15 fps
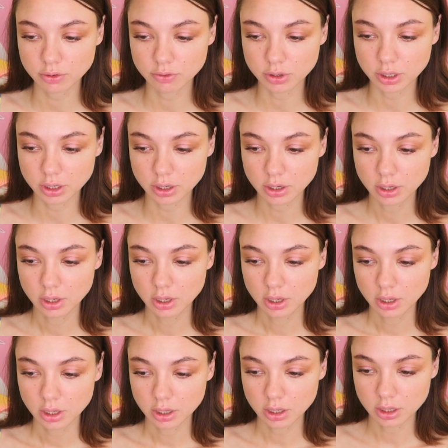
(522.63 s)
citrus
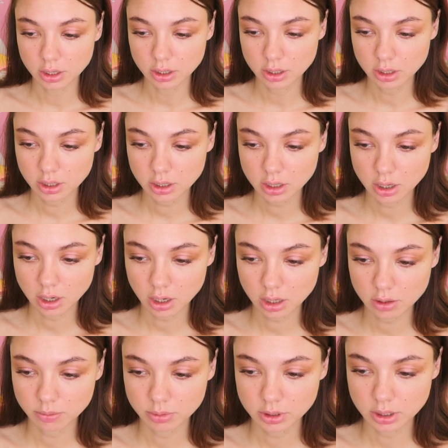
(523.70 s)
slices.
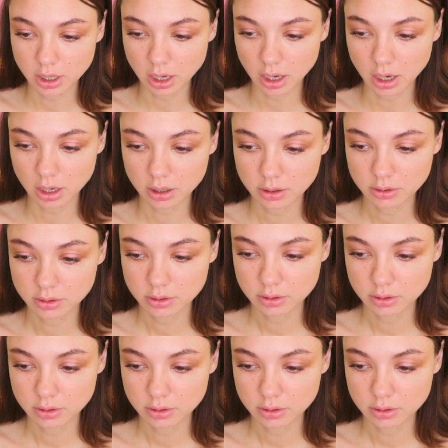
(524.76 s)
And yeah.